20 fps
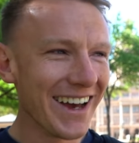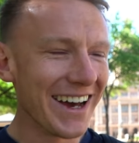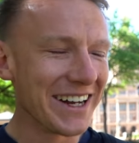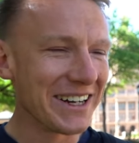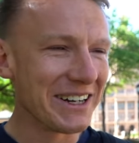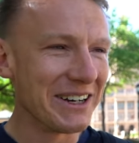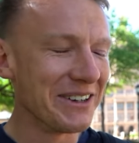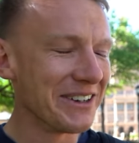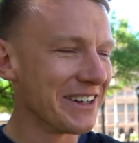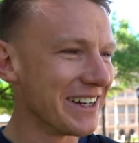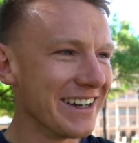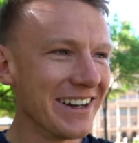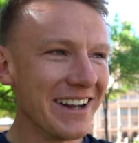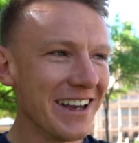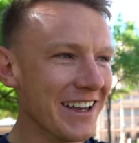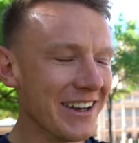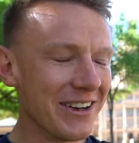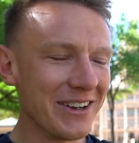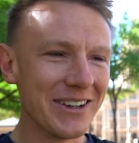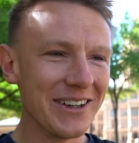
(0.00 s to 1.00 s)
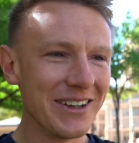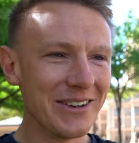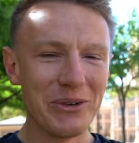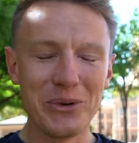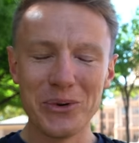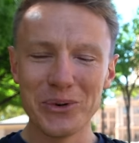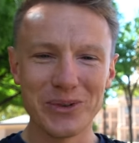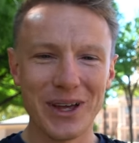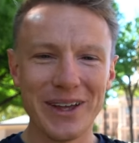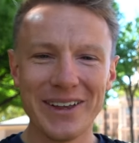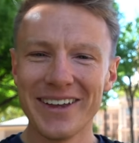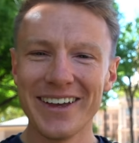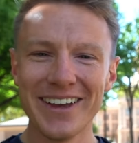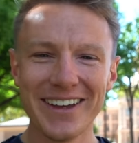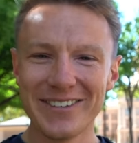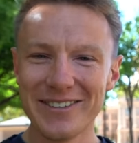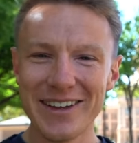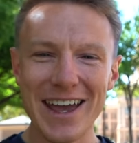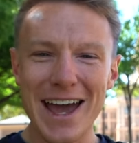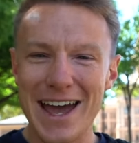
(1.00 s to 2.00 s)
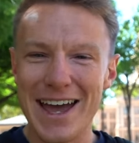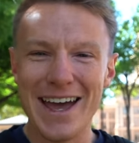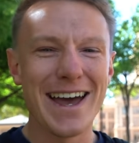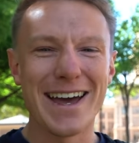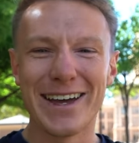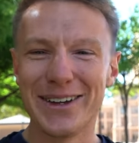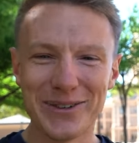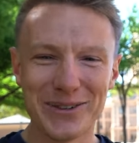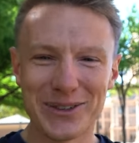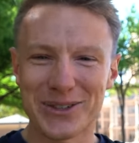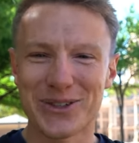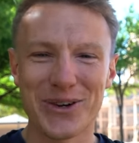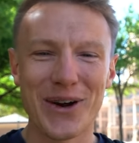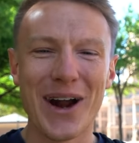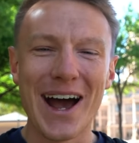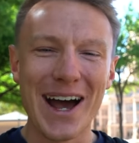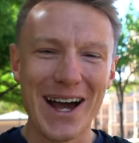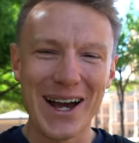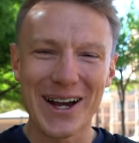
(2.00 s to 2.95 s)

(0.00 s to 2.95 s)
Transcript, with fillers: And I went, well, "Yeah, it was crap."